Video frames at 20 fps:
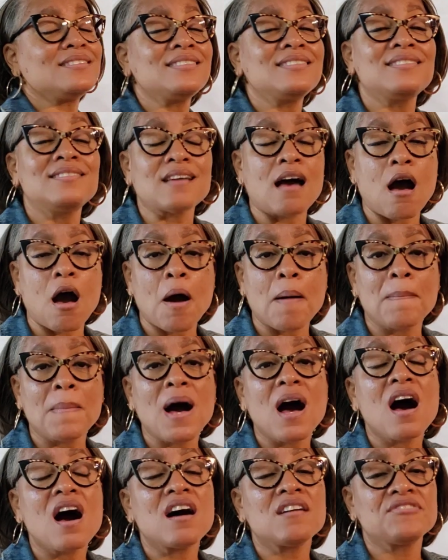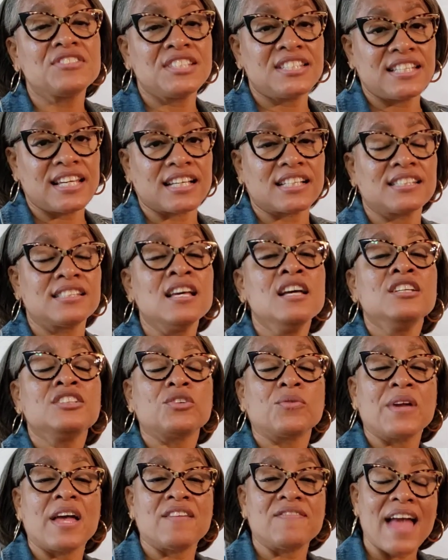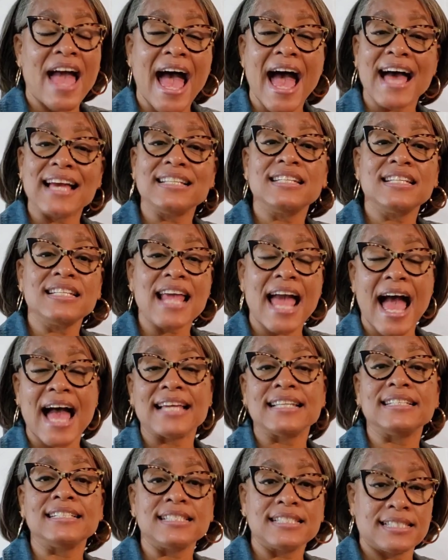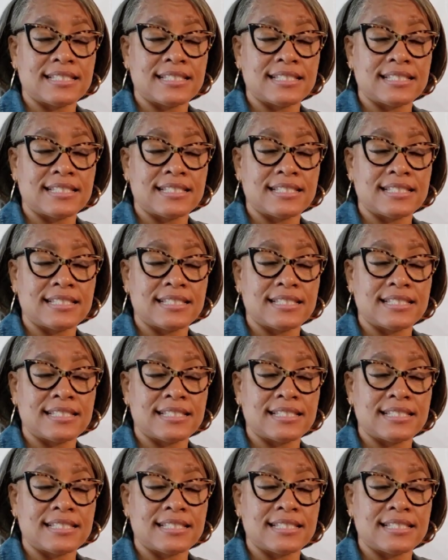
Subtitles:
sum of 6. So we have addend,